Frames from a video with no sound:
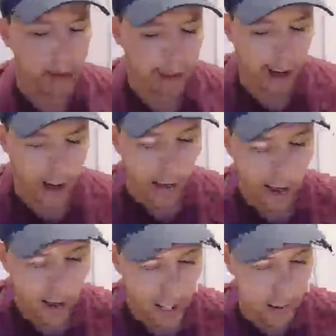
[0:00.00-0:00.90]
dApp to
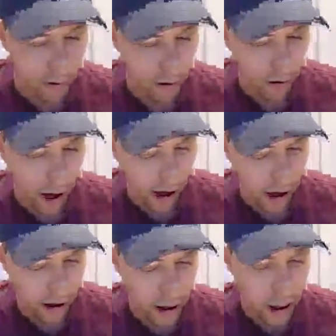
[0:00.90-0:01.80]
be built on
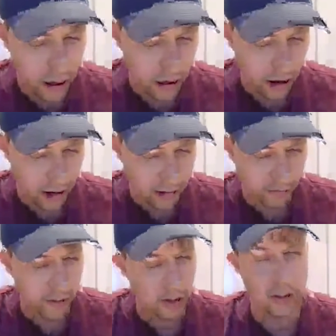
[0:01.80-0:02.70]
Aon, even if
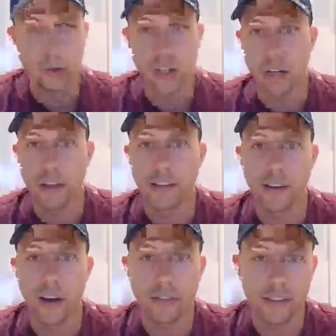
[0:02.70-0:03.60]
ETH has failed to
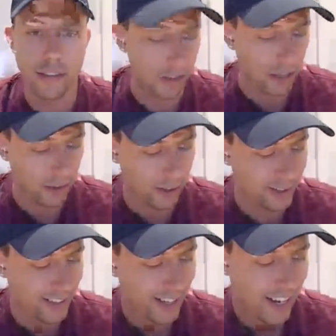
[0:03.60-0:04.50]
achieve this. So
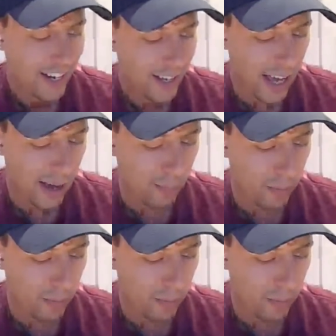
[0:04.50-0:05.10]
obviously, I think there's